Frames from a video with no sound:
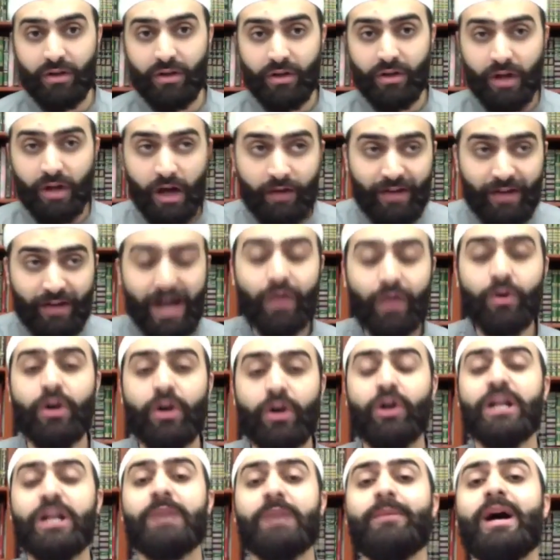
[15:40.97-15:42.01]
of our
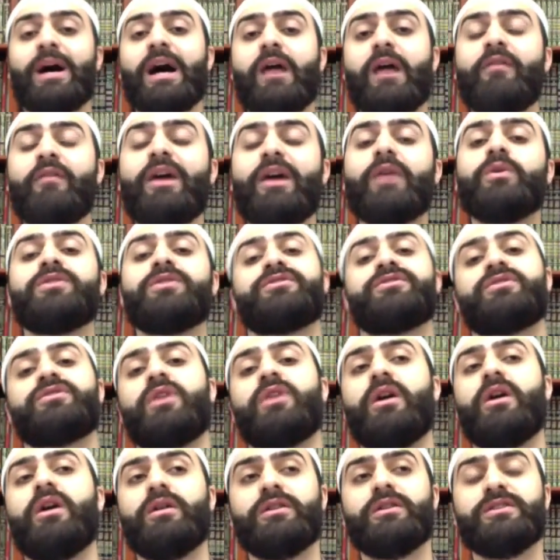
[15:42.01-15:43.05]
ulama, of our
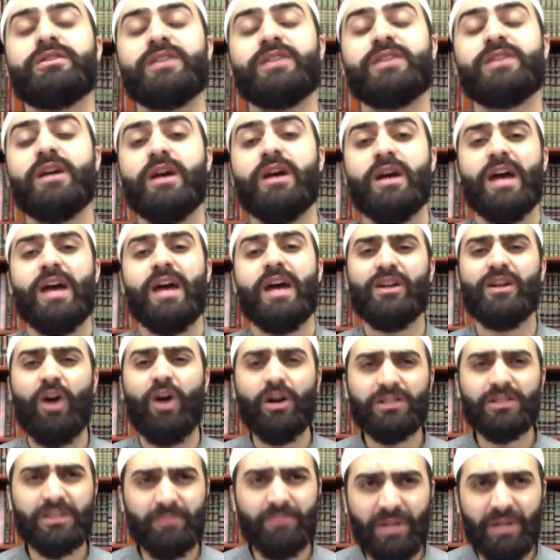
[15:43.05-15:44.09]
scholars, and
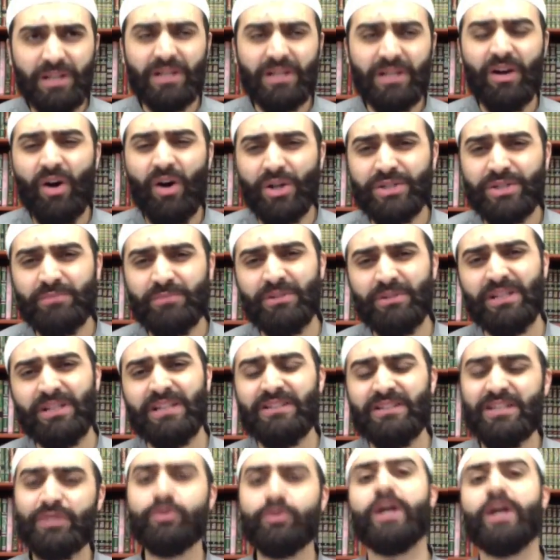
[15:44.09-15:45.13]
ultimately
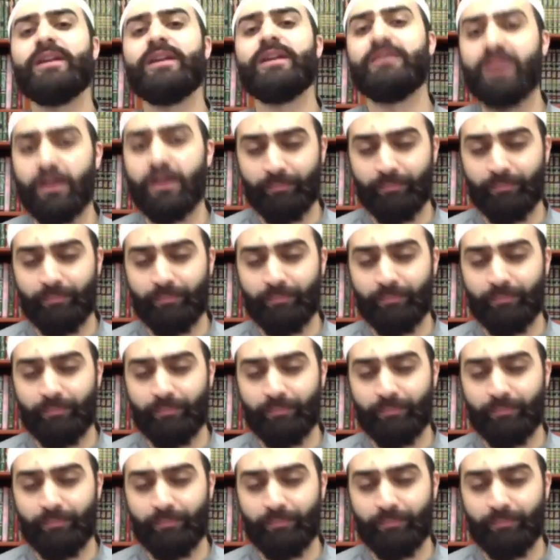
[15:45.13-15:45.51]
degrade them.